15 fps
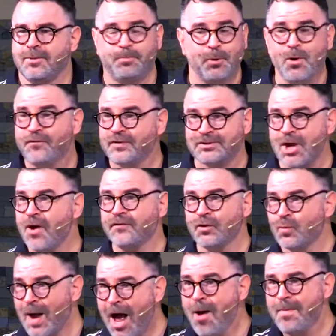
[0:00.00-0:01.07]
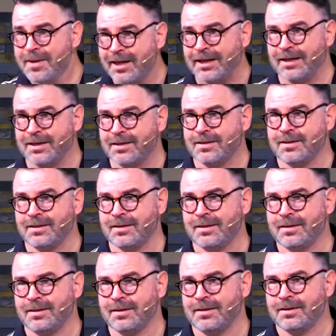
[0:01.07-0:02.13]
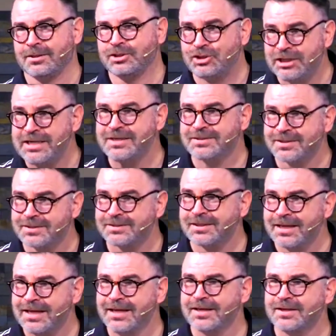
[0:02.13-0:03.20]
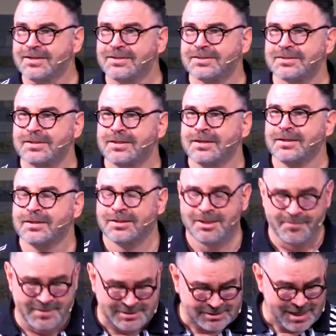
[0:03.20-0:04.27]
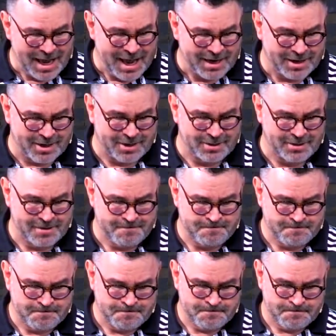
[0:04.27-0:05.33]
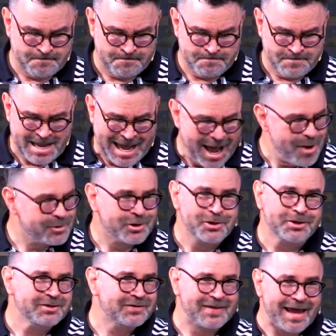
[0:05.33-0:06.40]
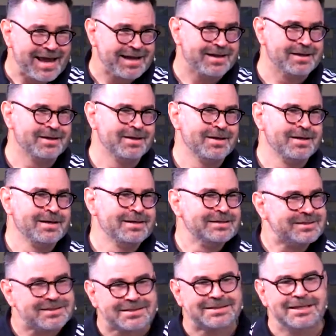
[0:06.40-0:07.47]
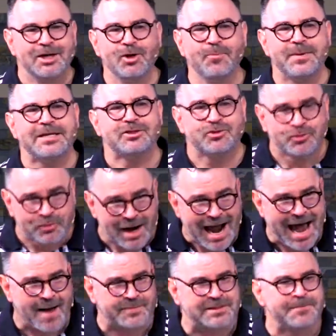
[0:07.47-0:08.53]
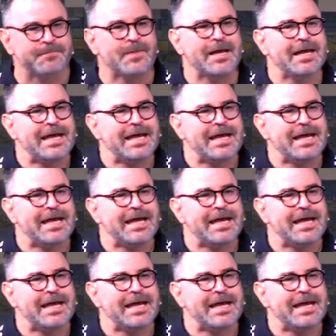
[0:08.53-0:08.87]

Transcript: The proof is overwhelming. Jesus is the Messiah. How could they still be trapped